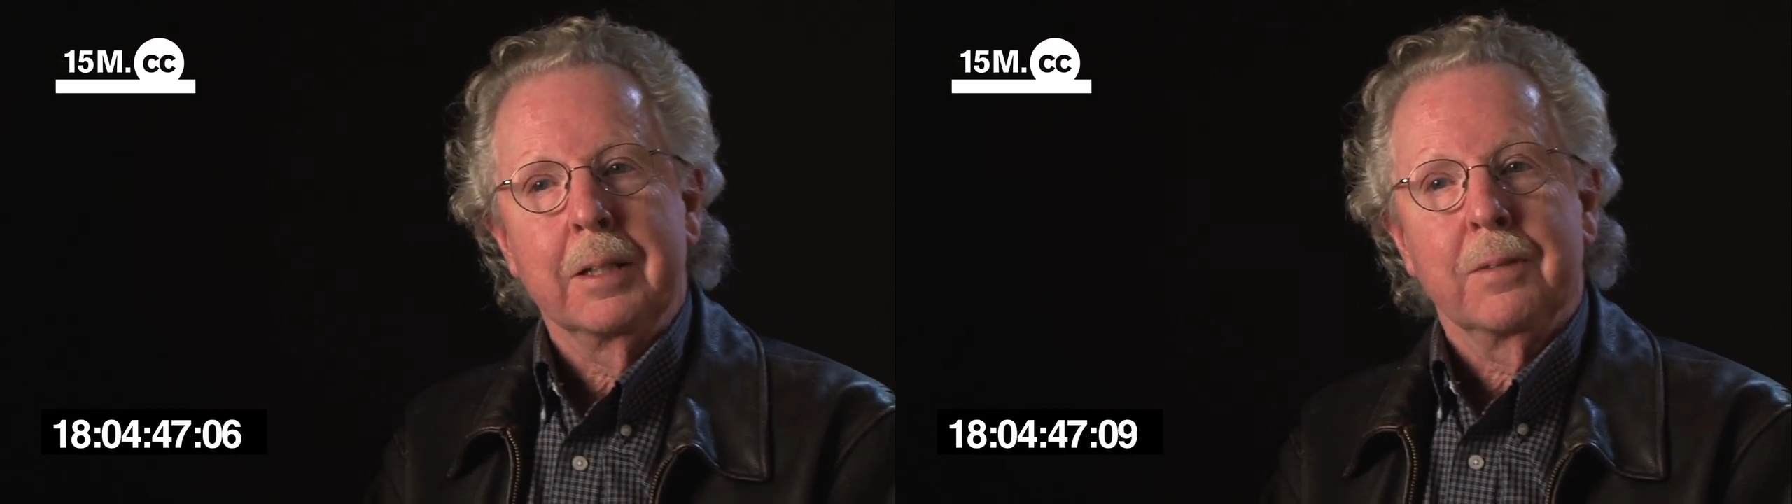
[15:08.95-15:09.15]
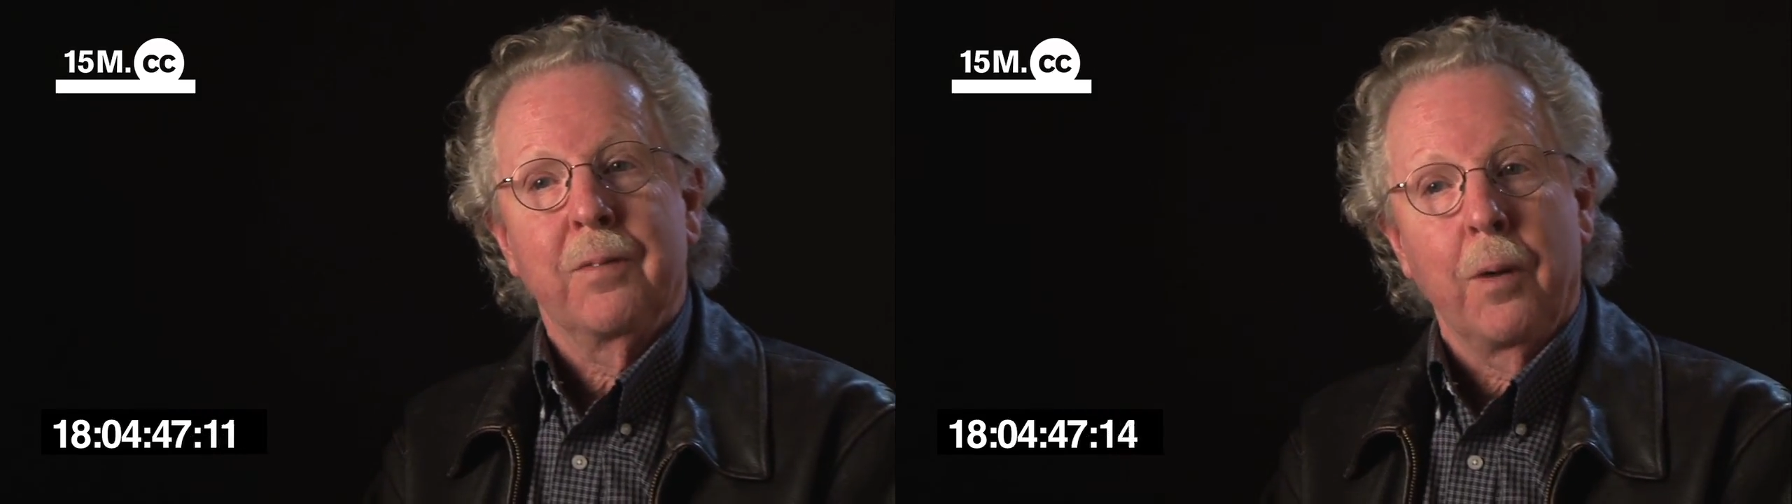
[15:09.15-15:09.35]

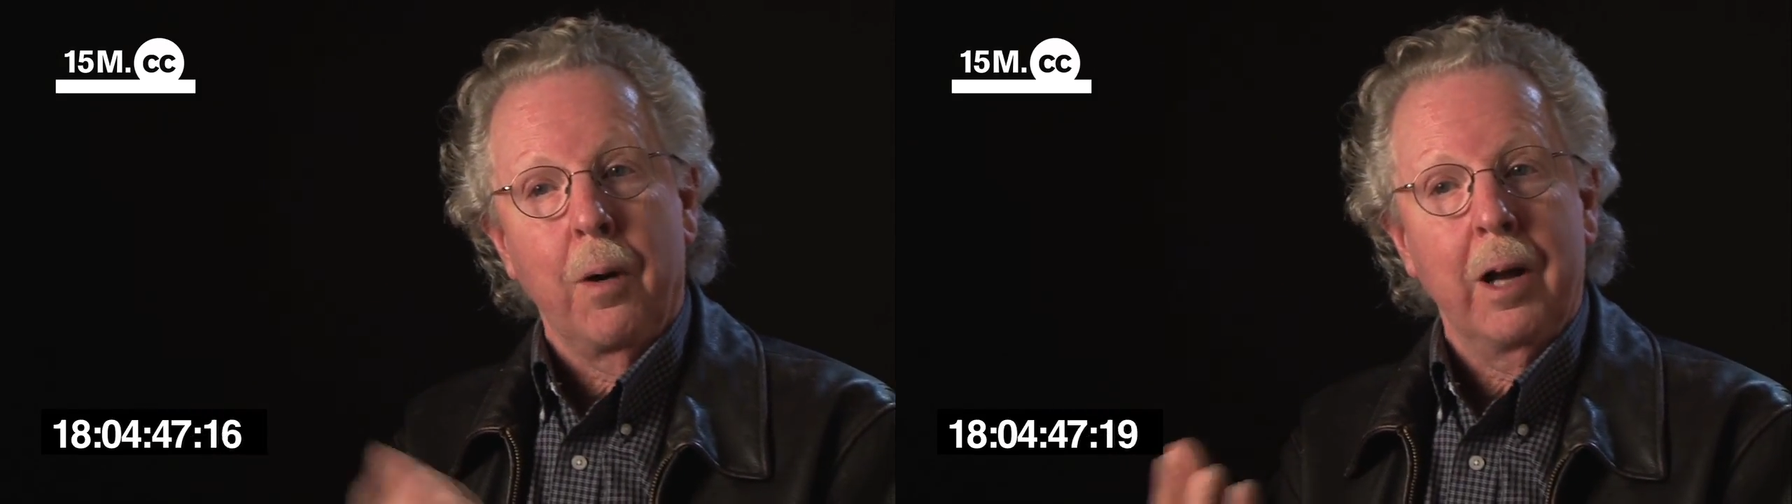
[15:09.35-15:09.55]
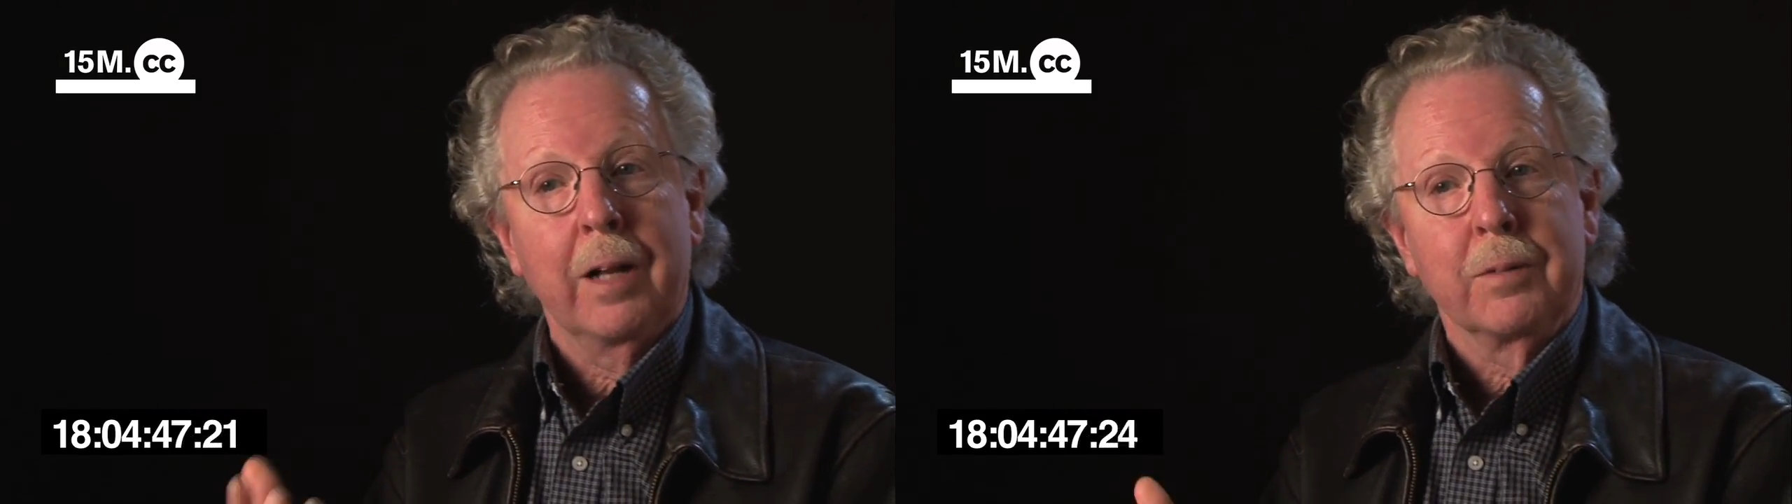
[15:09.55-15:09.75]
that for
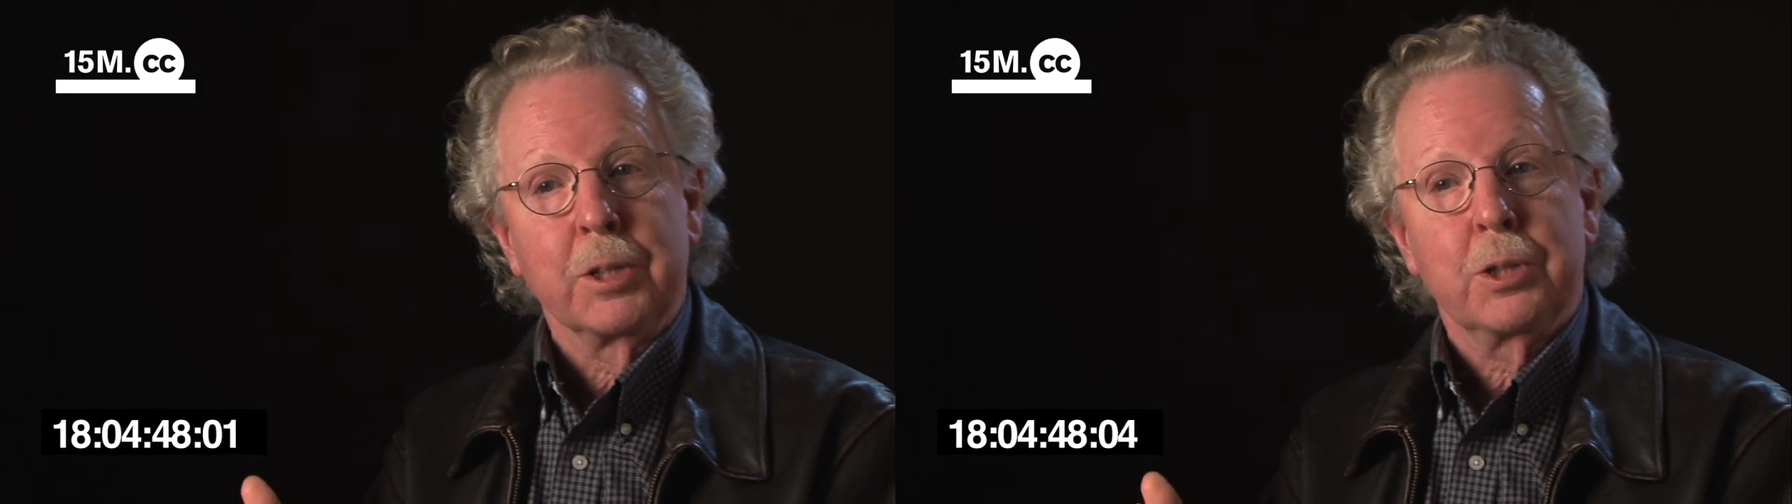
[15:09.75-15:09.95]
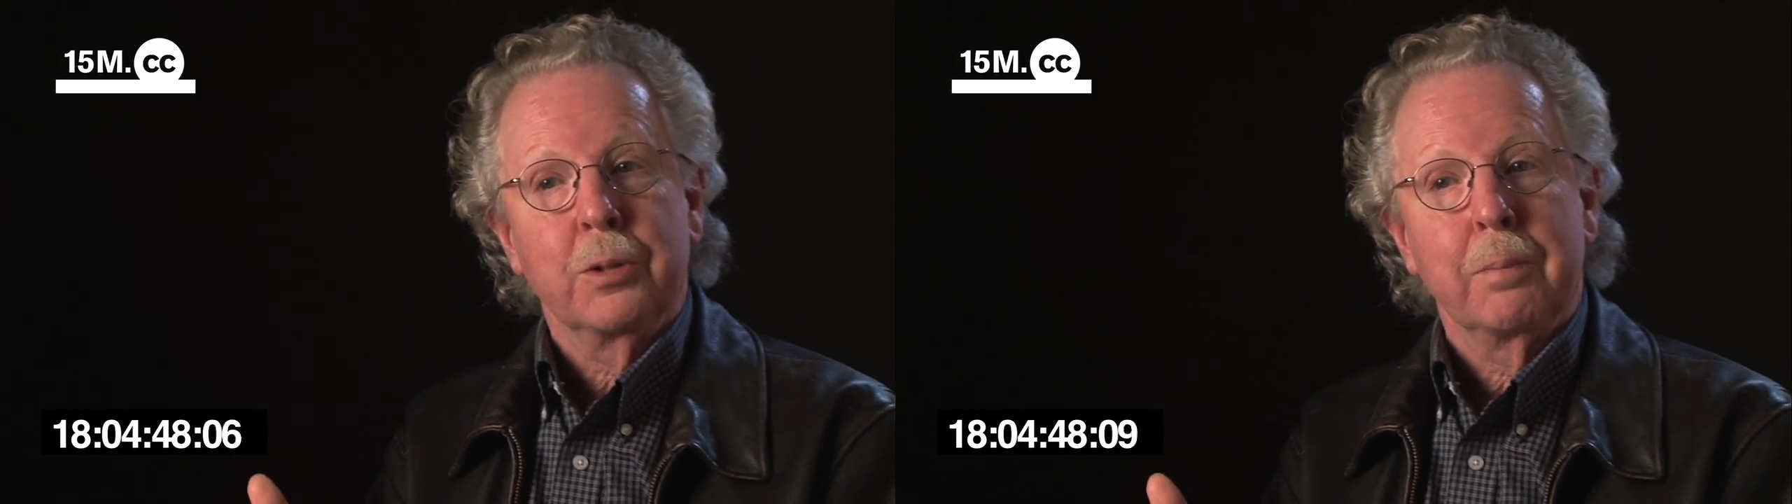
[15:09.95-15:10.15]
all of us
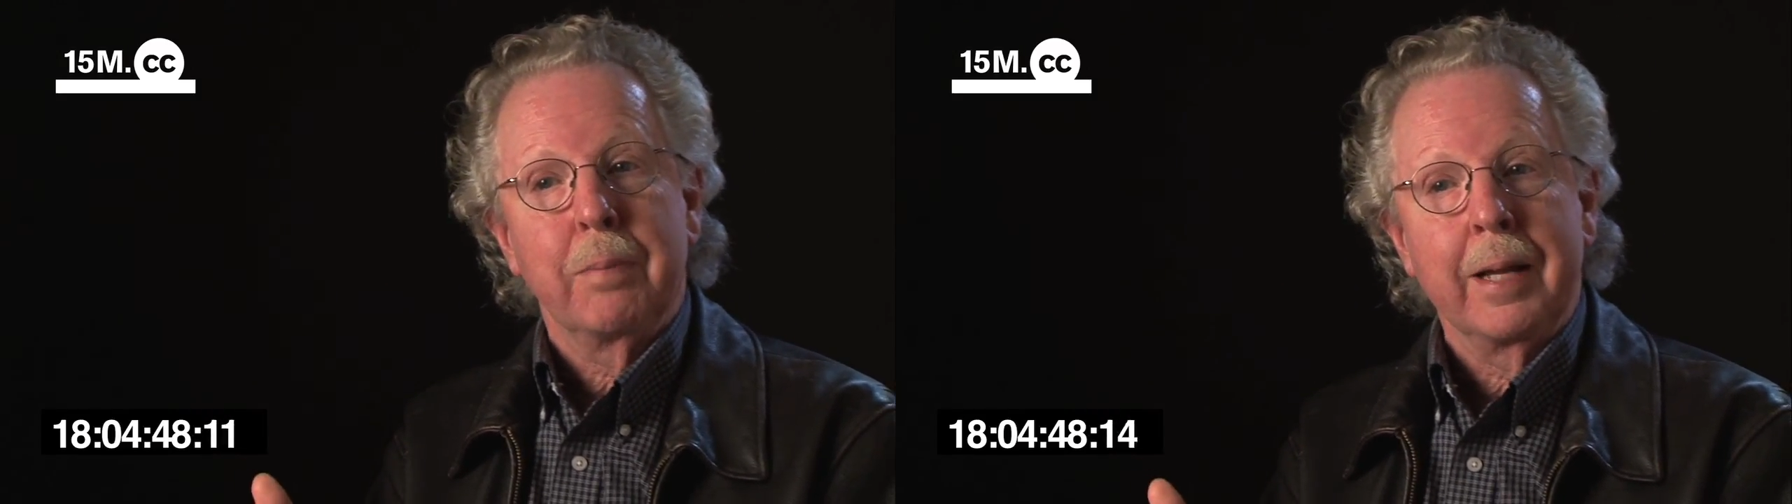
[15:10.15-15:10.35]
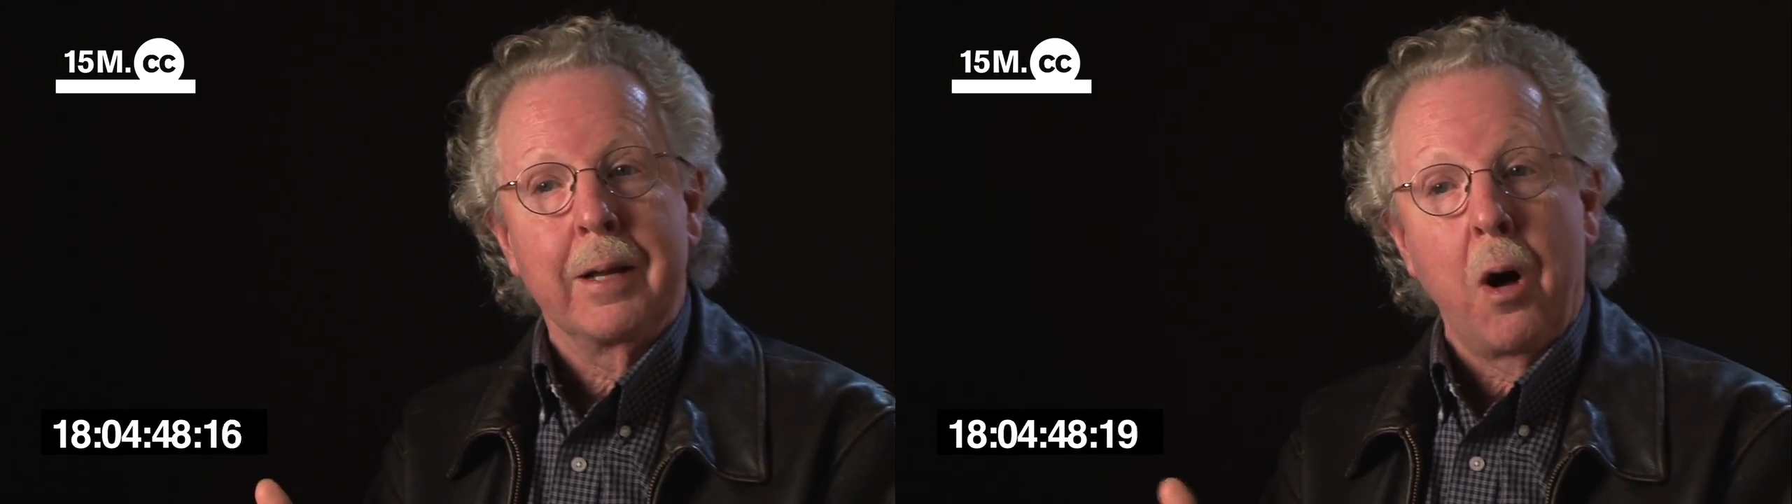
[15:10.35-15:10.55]
should be